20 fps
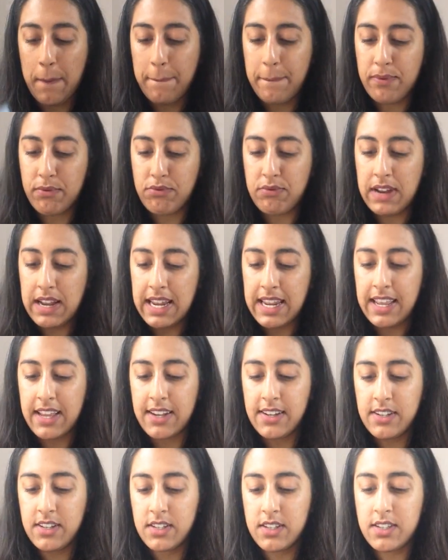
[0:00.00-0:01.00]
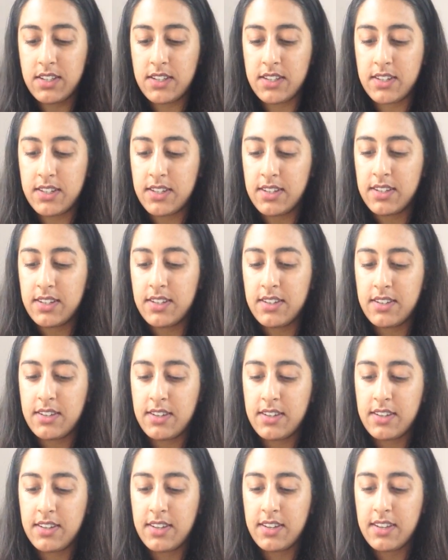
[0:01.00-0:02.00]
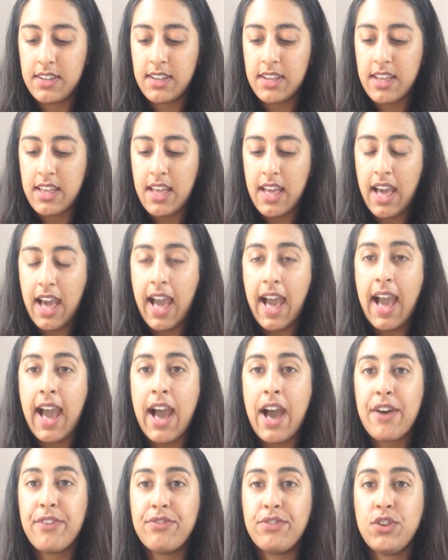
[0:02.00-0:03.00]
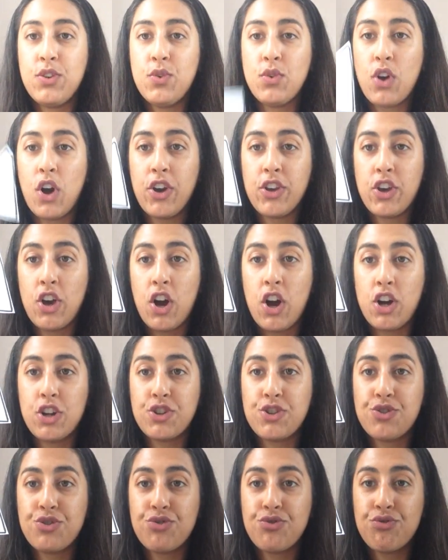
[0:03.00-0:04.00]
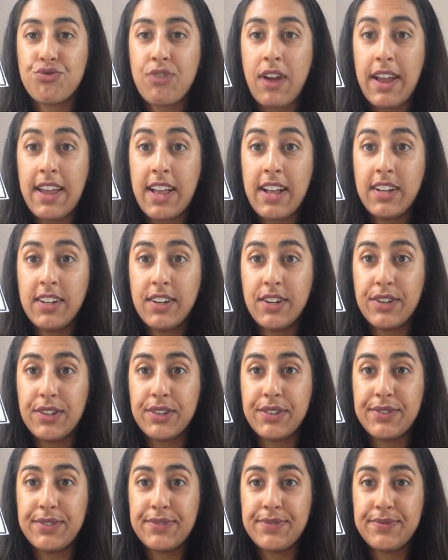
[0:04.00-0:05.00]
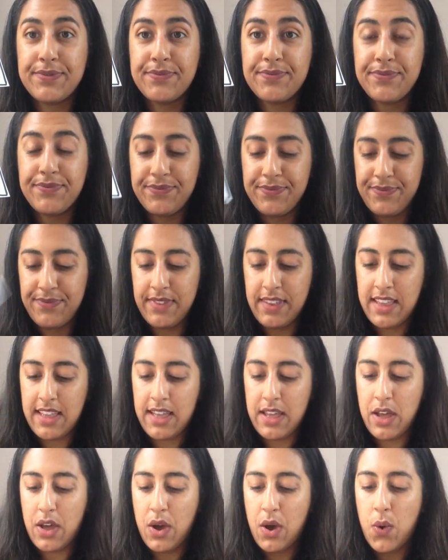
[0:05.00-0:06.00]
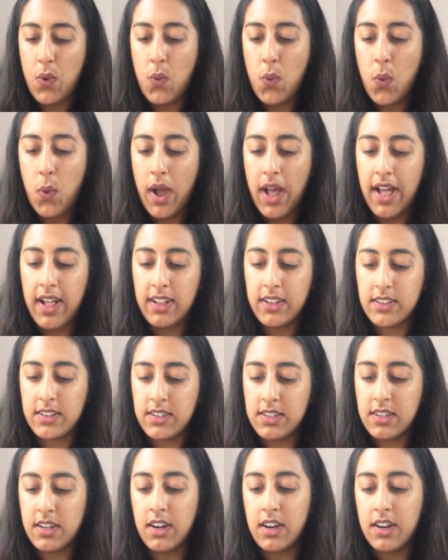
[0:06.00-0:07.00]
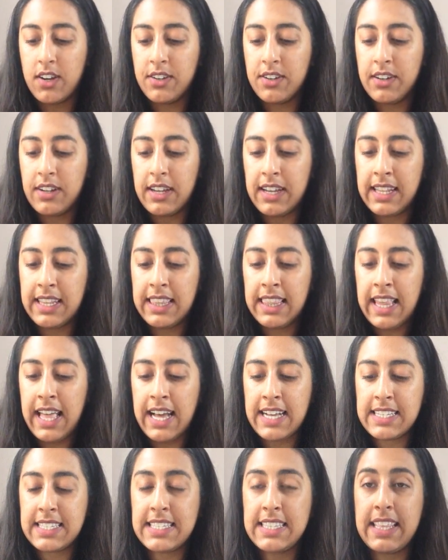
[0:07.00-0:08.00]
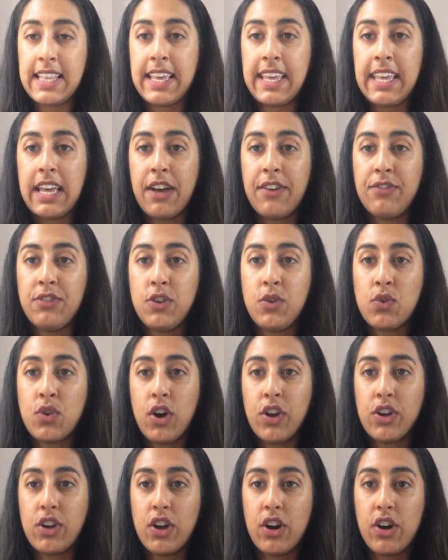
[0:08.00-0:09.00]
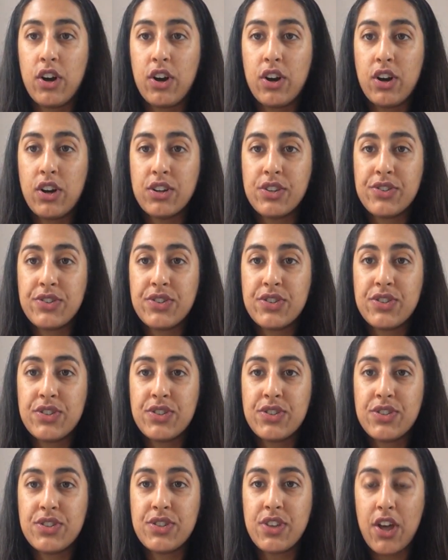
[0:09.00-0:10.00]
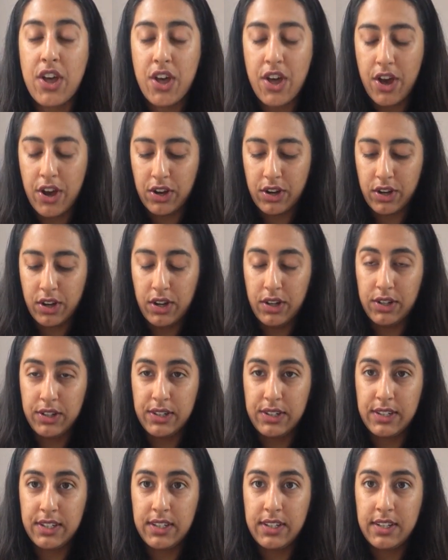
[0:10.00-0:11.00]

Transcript: Brilliant. Have you got your triangle? Well done. And lastly, have you got your circle?